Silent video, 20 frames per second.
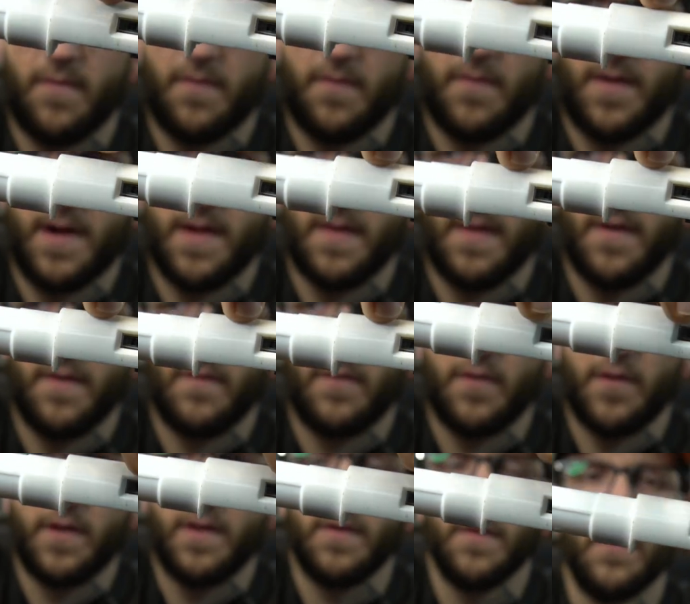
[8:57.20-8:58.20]
right there's
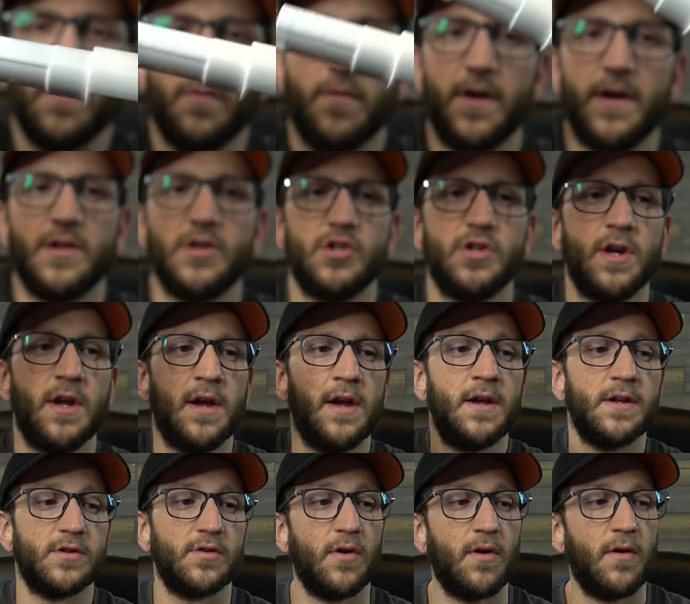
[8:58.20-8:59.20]
your kill switch.
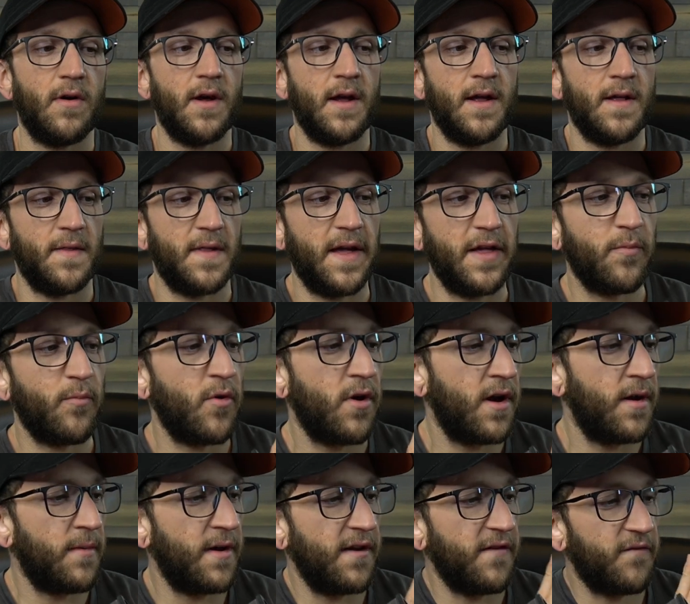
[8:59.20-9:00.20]
So that's
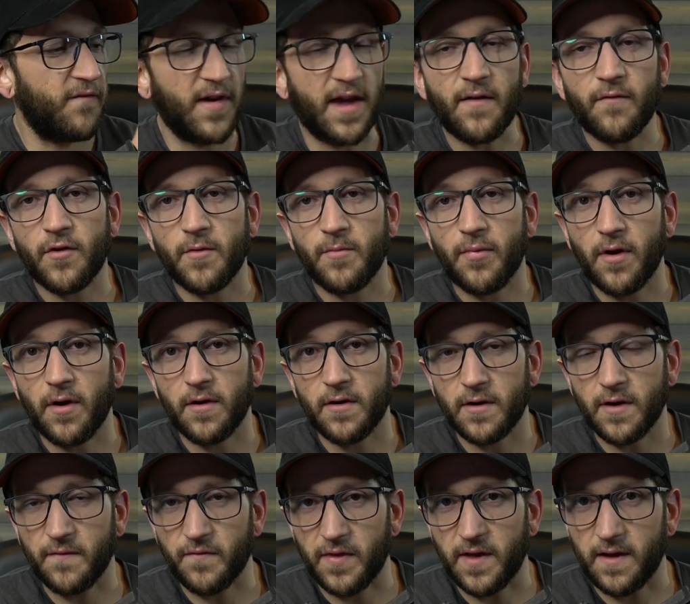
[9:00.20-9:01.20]
probably my favorite
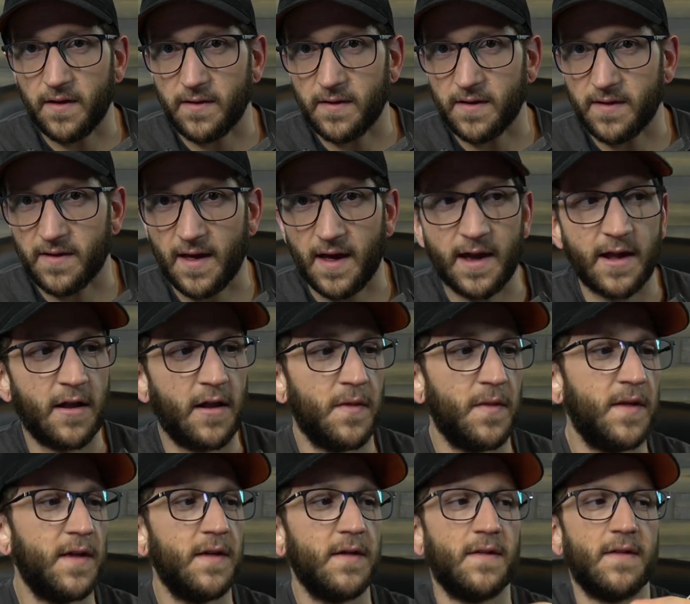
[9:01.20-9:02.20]
part of the design
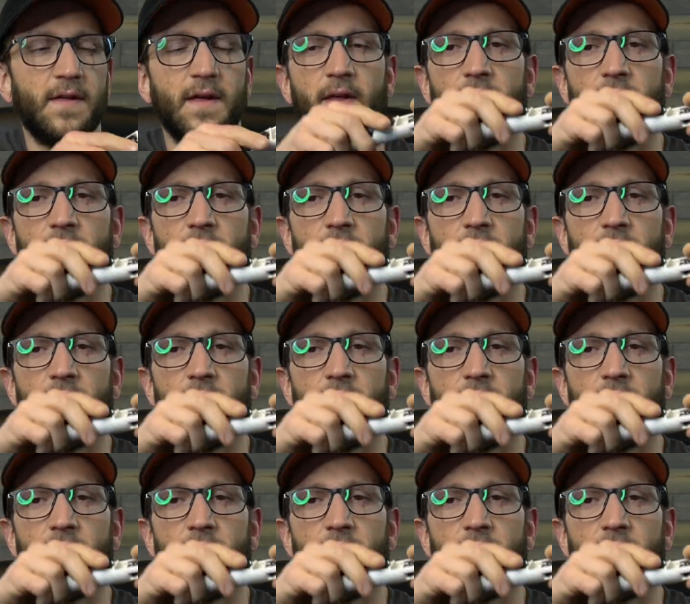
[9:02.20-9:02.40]
on this.